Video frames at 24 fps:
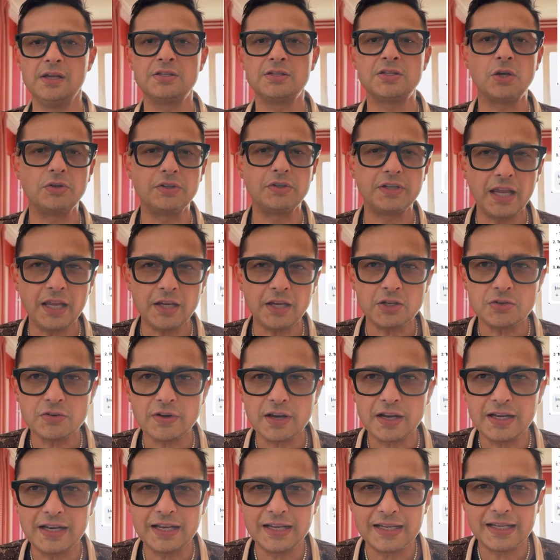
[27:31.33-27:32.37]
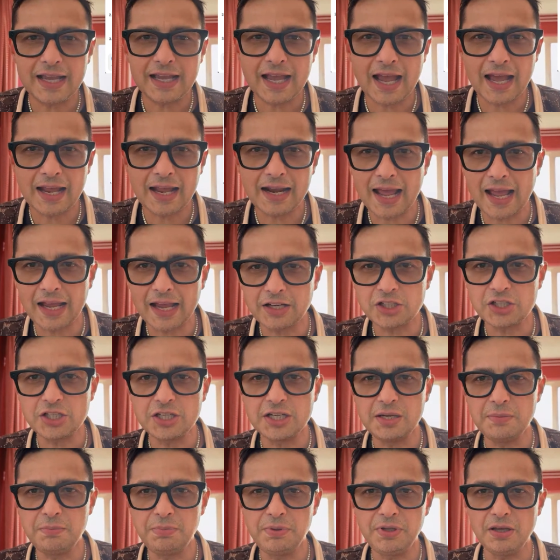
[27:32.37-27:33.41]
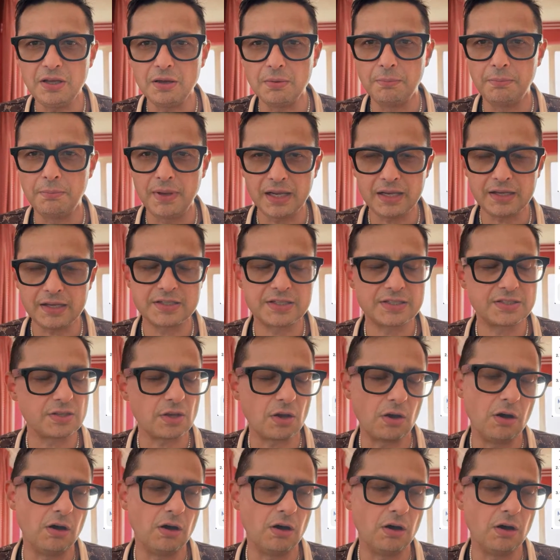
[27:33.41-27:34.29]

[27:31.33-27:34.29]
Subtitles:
So day trading can actually be a mix